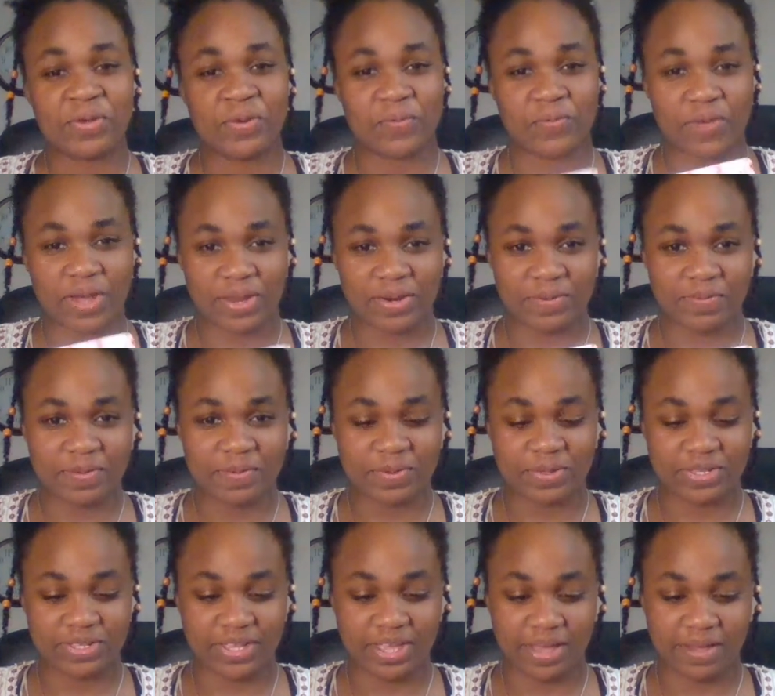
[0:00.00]
Why do people
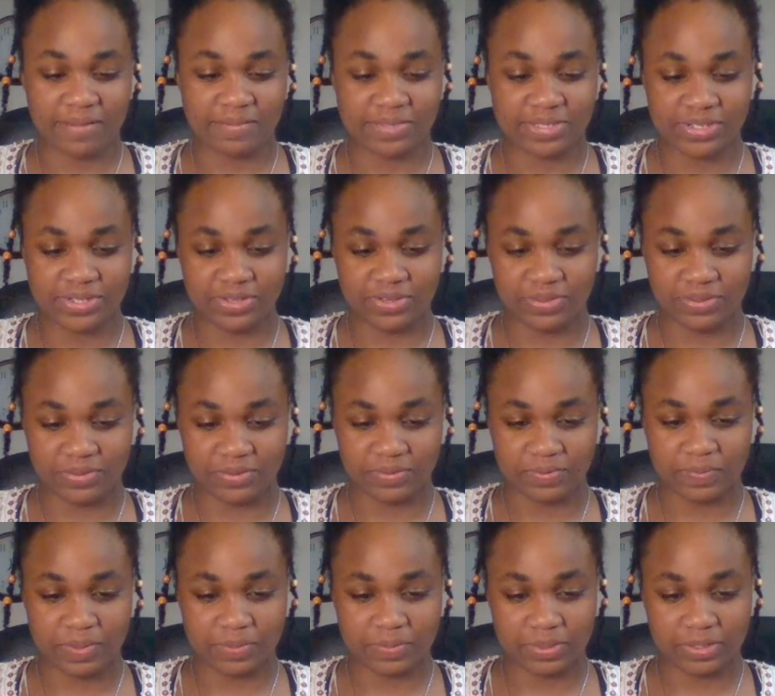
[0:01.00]
look up to you?
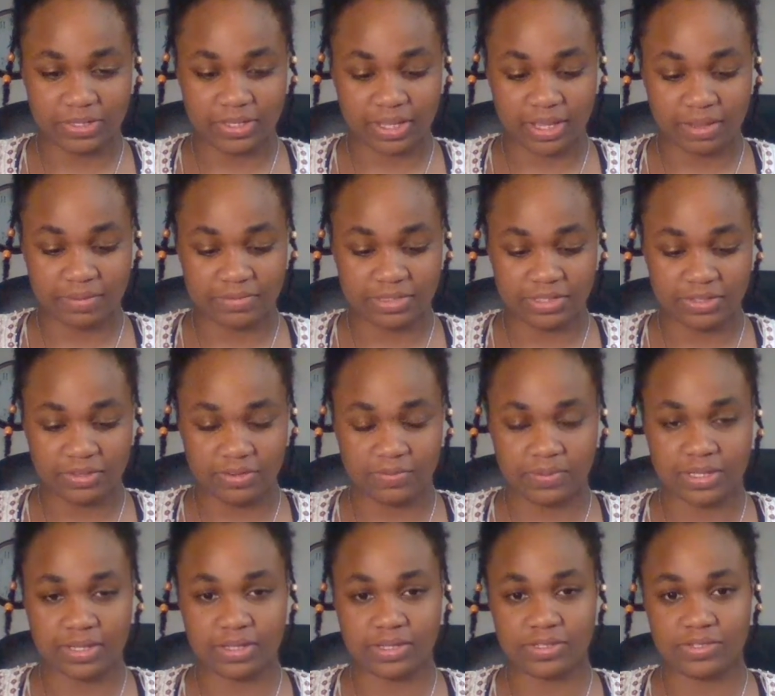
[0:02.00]
People look up to you
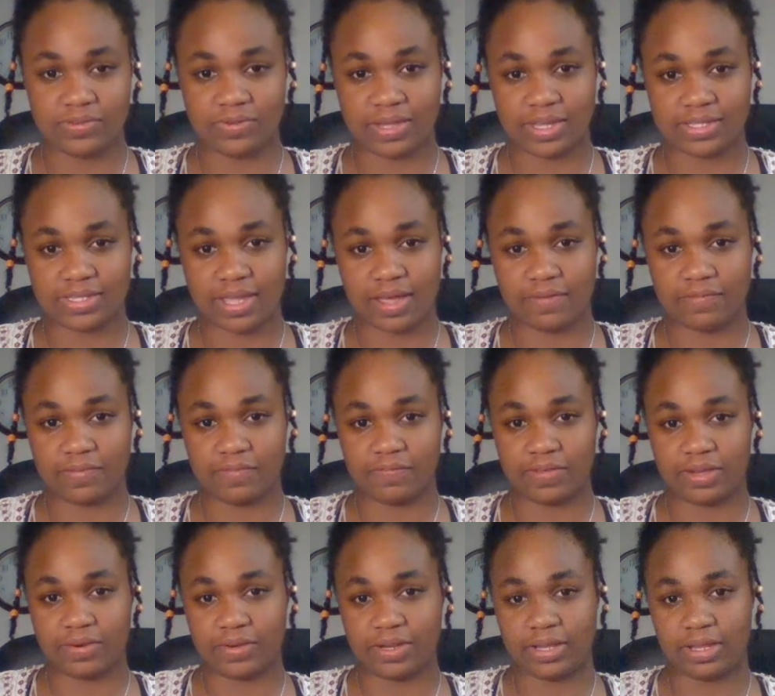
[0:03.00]
because you guys have a
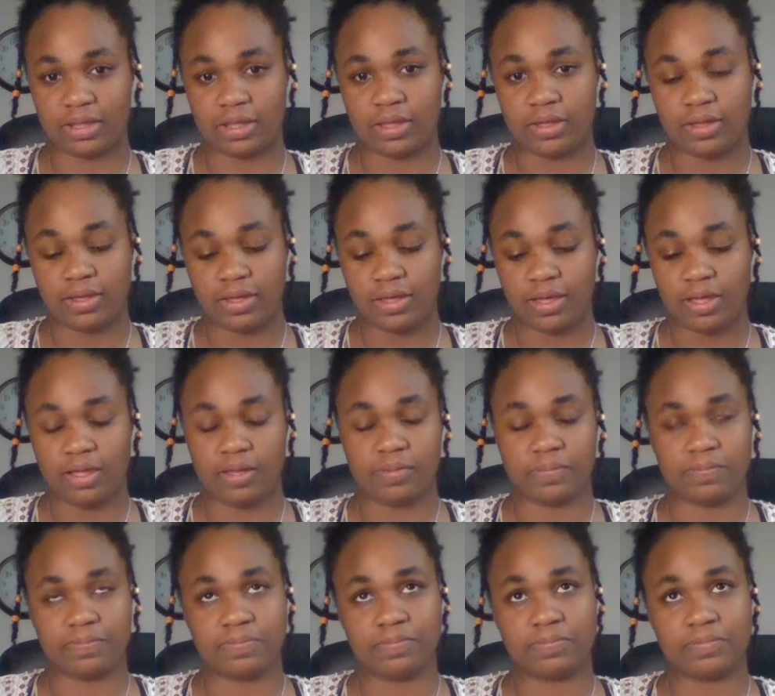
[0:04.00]
very
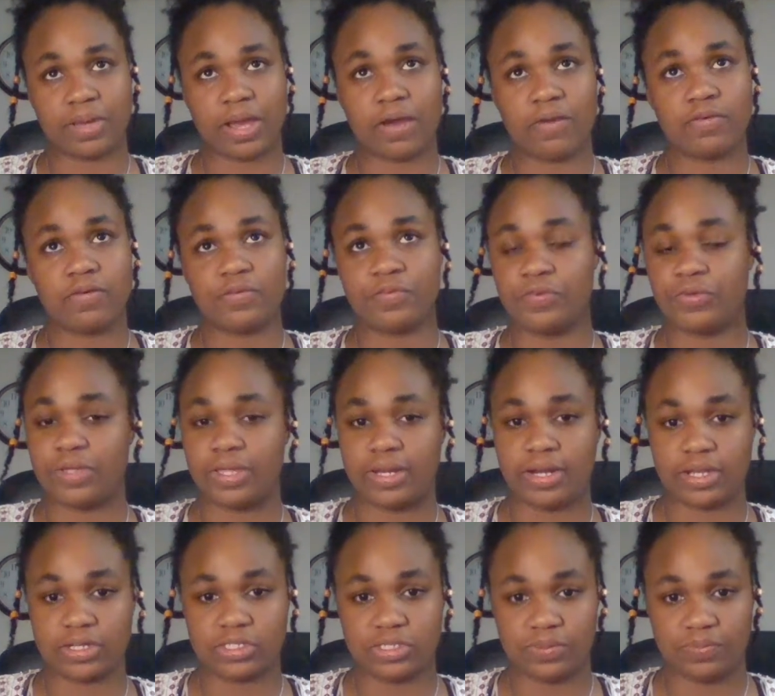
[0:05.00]
powerful
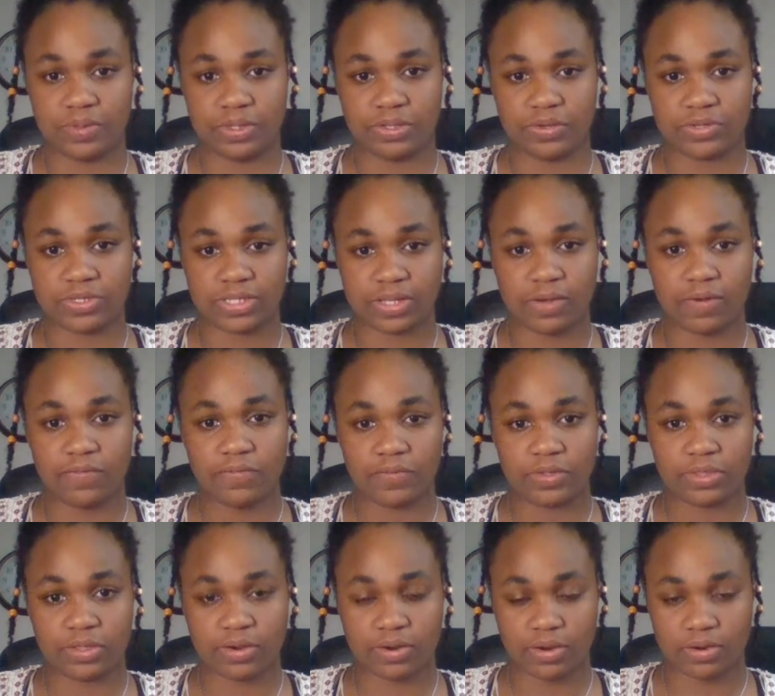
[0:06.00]
connection with yourself,
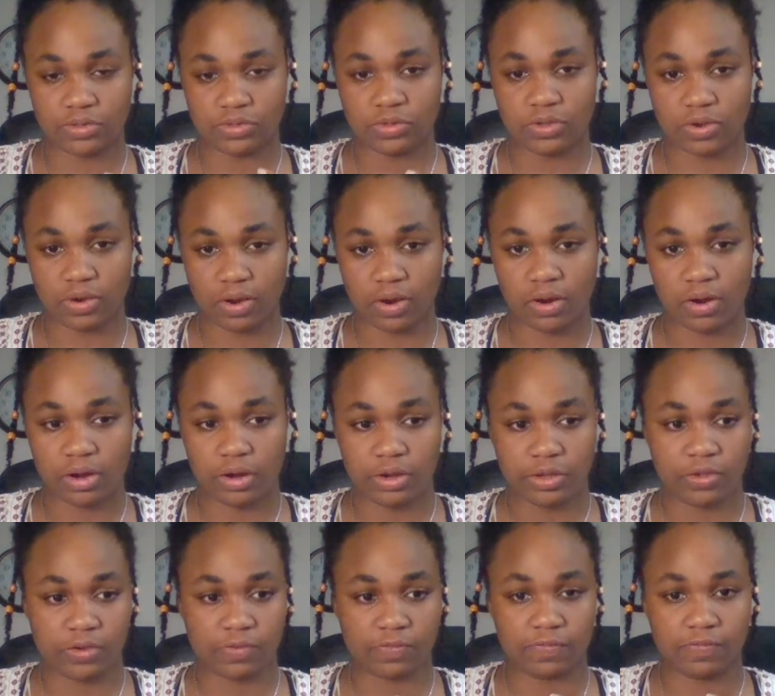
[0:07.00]
with your heart,
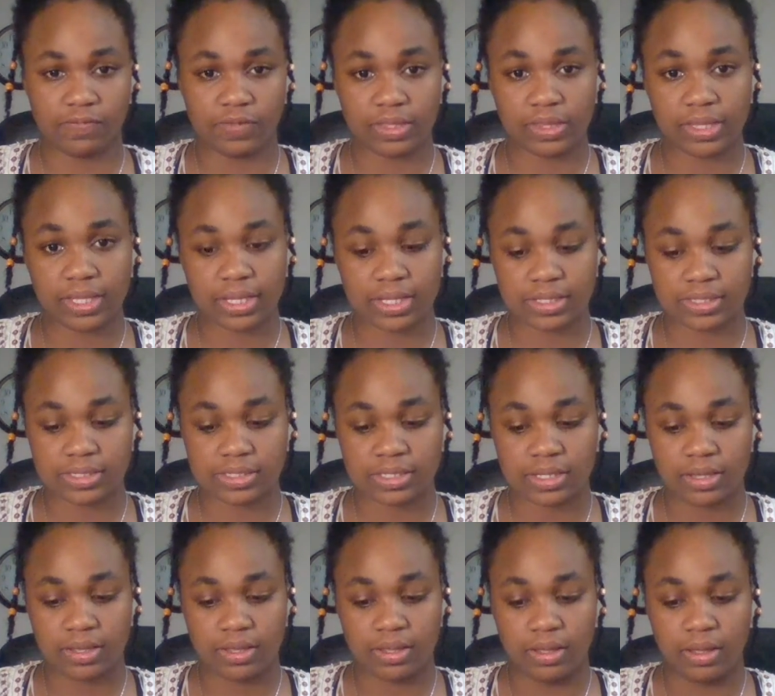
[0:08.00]
your feelings,
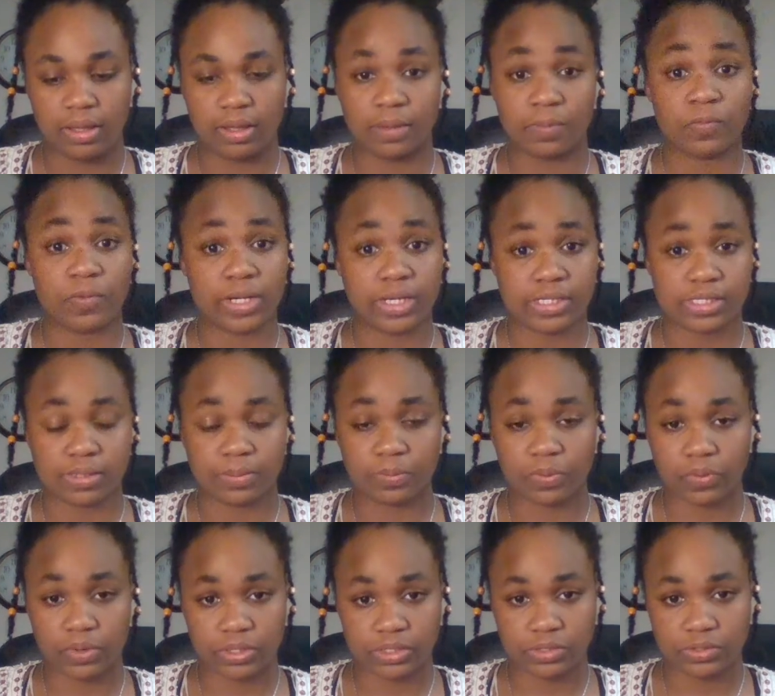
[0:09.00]
what is
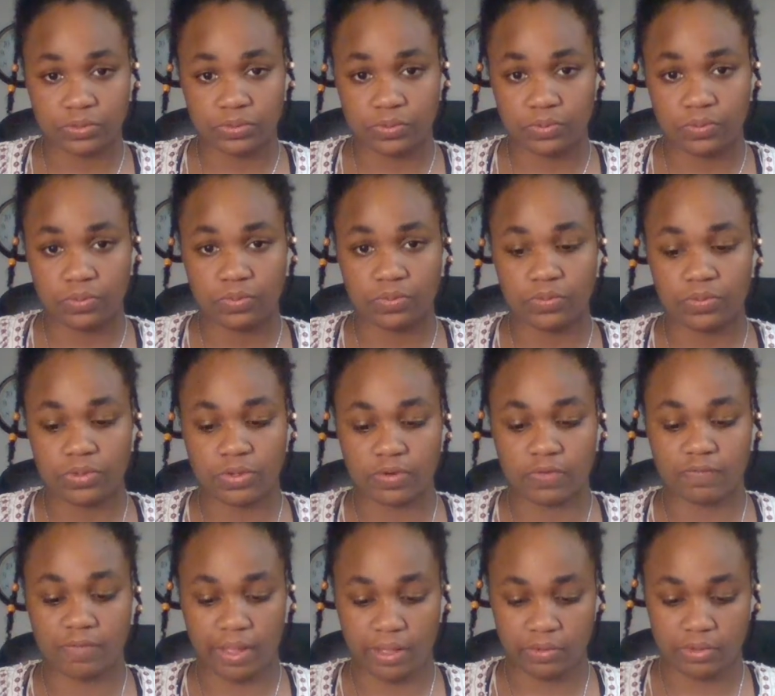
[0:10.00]
important to you, your
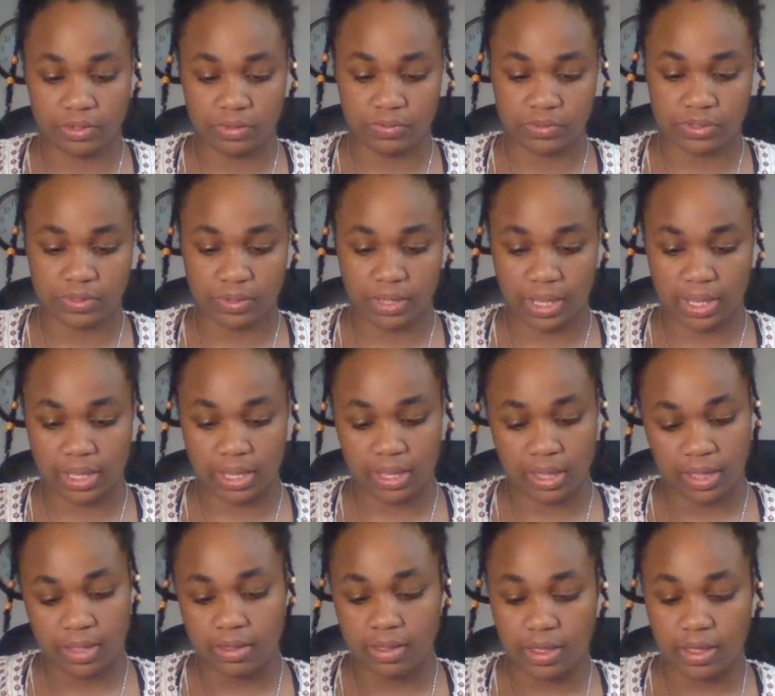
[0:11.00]
values, okay?